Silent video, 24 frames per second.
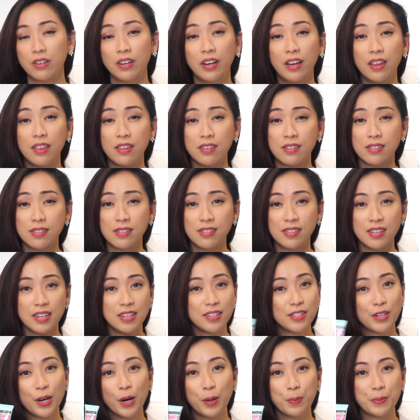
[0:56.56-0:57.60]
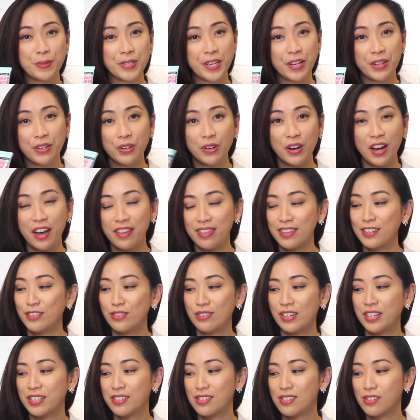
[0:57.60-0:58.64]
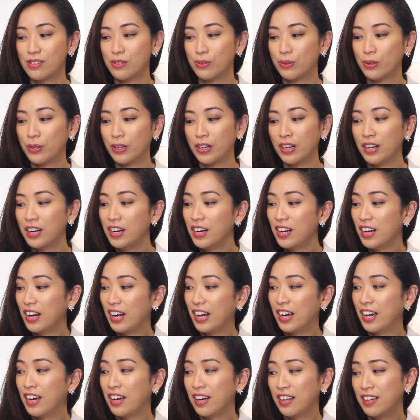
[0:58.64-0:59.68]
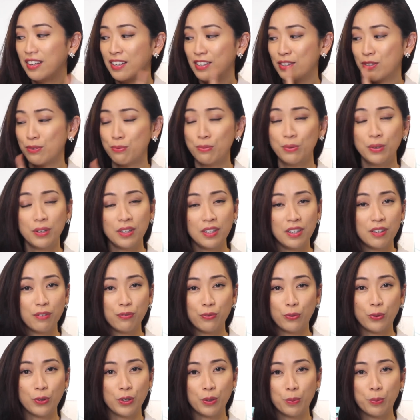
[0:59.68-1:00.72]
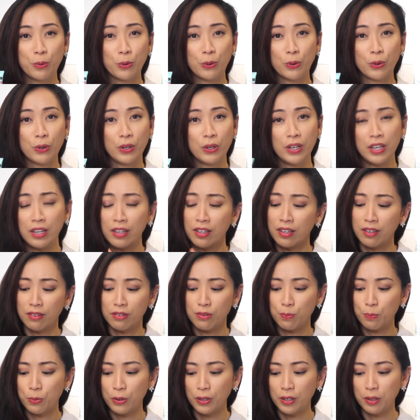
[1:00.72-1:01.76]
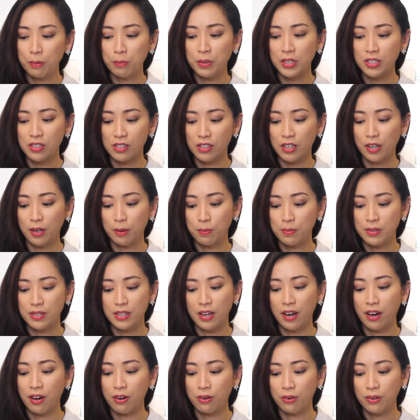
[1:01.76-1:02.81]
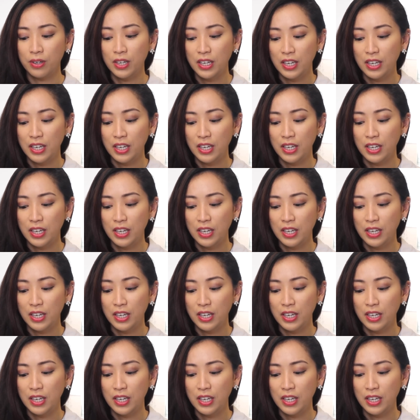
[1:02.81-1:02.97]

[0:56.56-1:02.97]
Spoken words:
and this is a top seller at the drugstore, and it's really affordable, and it pretty much comes out